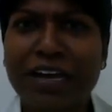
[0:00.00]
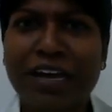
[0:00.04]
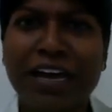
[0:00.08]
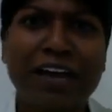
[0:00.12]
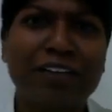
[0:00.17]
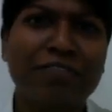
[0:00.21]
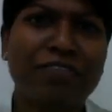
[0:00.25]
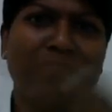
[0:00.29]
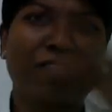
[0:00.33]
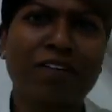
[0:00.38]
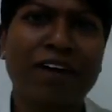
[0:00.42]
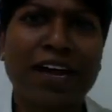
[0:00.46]
I
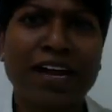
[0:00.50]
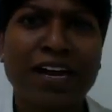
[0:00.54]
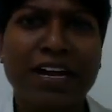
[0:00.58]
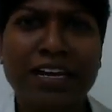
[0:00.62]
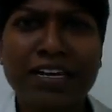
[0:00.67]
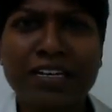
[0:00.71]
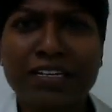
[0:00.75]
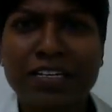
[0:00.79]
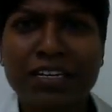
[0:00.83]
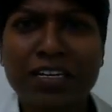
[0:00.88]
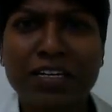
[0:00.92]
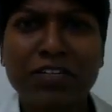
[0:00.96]
have a
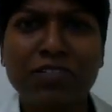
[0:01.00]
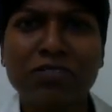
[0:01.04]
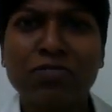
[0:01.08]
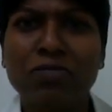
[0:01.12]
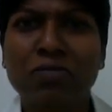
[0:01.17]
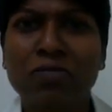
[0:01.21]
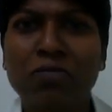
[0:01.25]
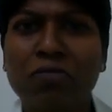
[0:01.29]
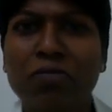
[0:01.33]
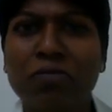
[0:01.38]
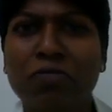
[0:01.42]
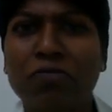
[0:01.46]
right
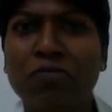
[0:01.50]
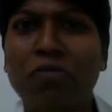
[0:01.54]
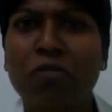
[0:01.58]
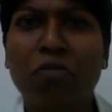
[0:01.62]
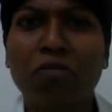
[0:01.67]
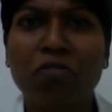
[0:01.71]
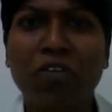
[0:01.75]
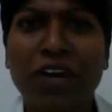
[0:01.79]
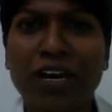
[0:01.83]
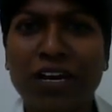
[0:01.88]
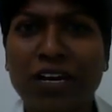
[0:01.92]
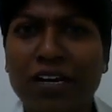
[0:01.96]

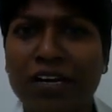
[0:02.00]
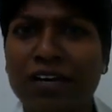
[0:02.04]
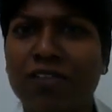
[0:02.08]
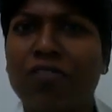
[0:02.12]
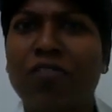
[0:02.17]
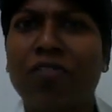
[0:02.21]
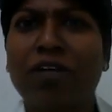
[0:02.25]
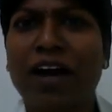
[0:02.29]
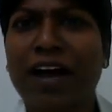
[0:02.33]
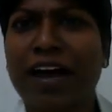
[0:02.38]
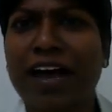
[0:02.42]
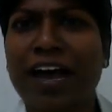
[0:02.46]

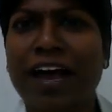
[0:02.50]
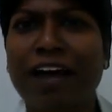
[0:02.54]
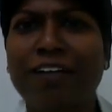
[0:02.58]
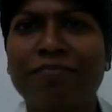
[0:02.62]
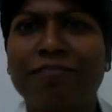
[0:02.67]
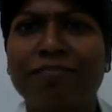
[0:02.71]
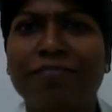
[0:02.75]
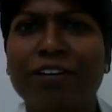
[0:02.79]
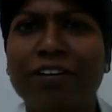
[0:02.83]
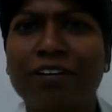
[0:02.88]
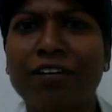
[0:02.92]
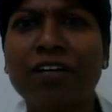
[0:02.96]
esophoria, or I
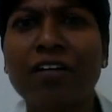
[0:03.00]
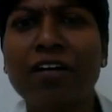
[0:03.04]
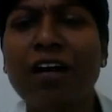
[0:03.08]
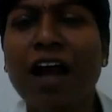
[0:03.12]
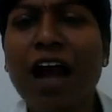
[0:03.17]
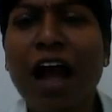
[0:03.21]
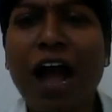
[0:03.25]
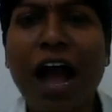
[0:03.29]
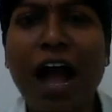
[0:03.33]
have a